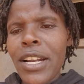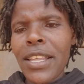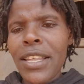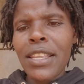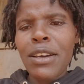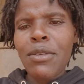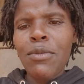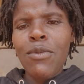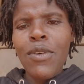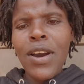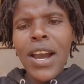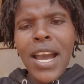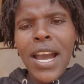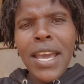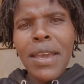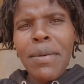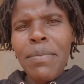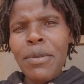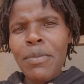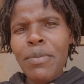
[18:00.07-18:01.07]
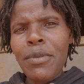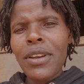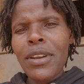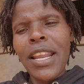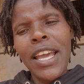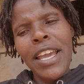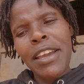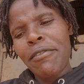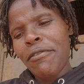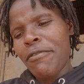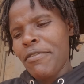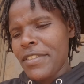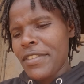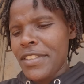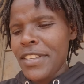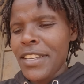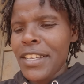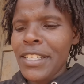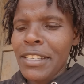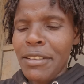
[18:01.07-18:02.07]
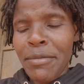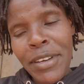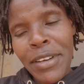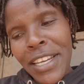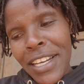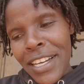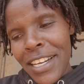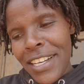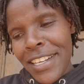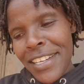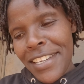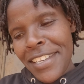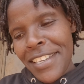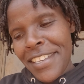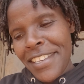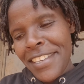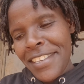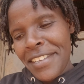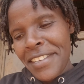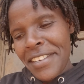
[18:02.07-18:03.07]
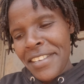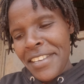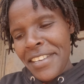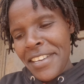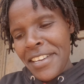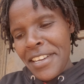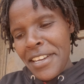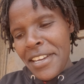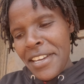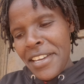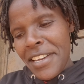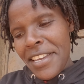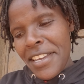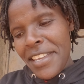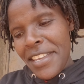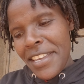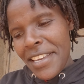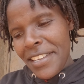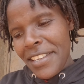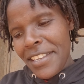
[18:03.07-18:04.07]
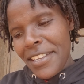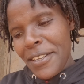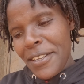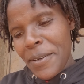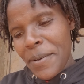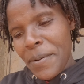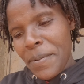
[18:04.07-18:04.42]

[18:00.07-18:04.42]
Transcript: rather, why people like feasting Jamaica? Yes?